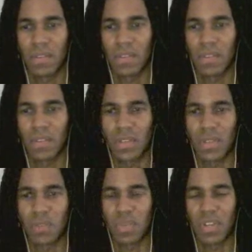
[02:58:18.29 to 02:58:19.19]
Because
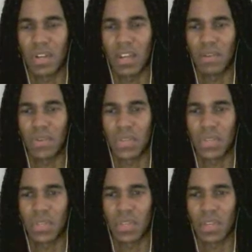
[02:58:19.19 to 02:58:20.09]
it's been an hour
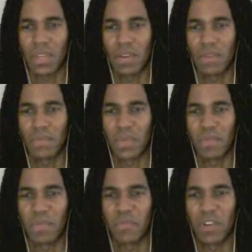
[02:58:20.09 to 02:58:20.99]
since it's
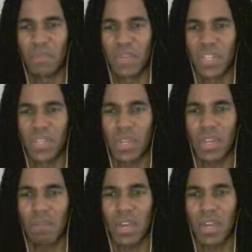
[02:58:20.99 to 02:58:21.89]
been 40 minutes since I got back.